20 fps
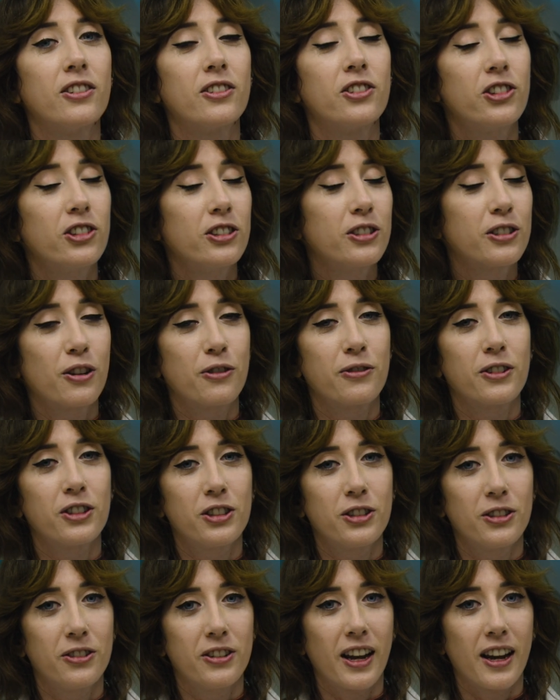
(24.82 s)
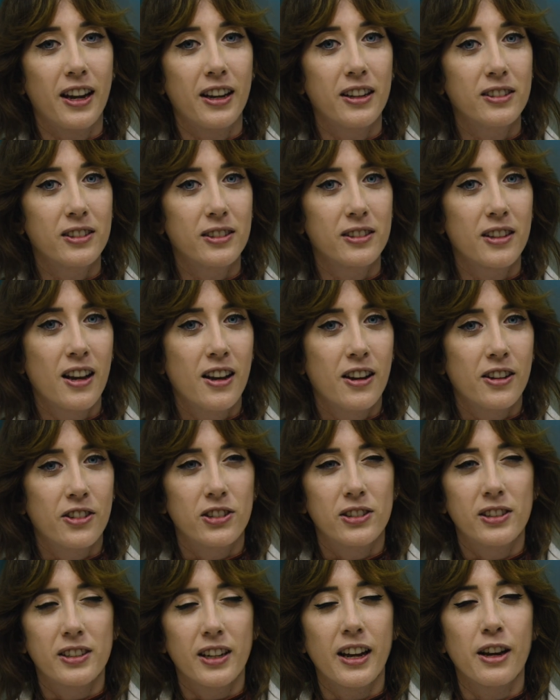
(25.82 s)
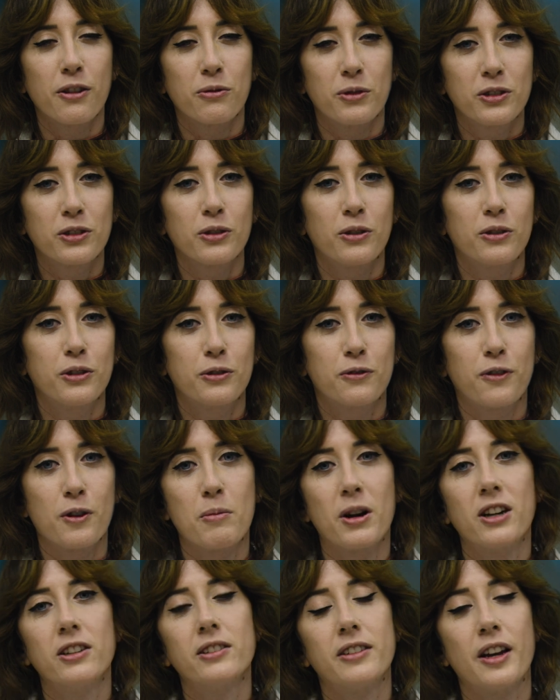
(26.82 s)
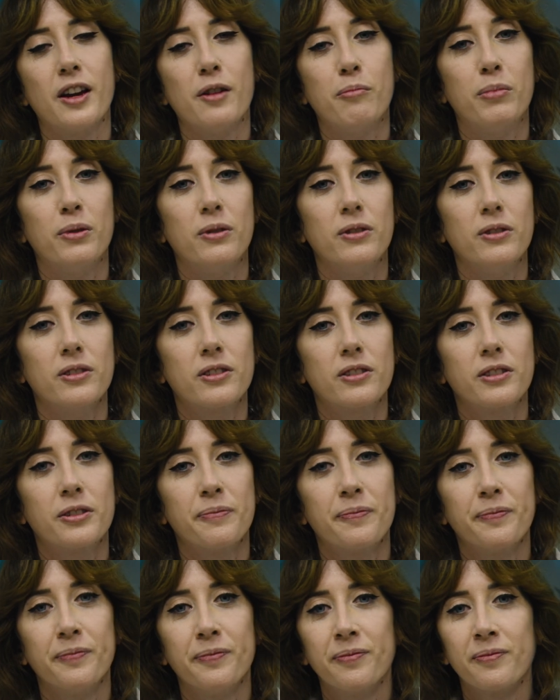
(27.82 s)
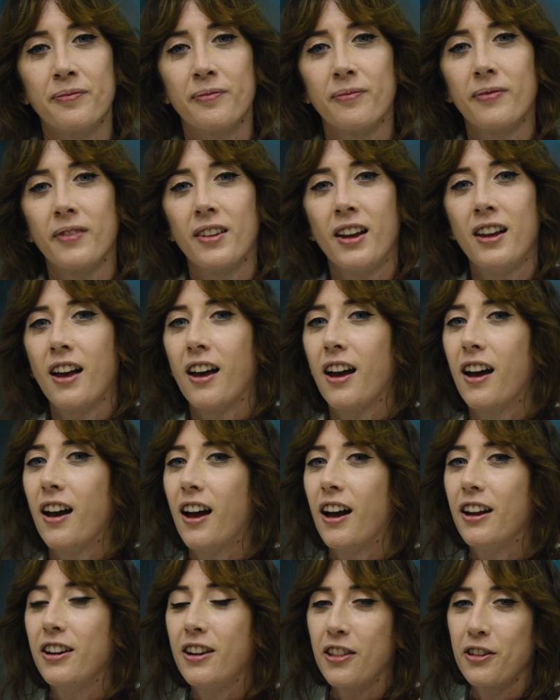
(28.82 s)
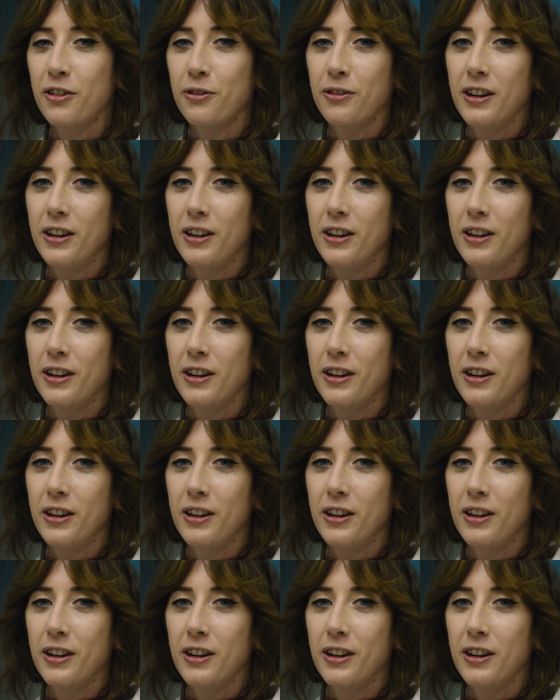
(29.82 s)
just over 2 days just to get results from our samples. Another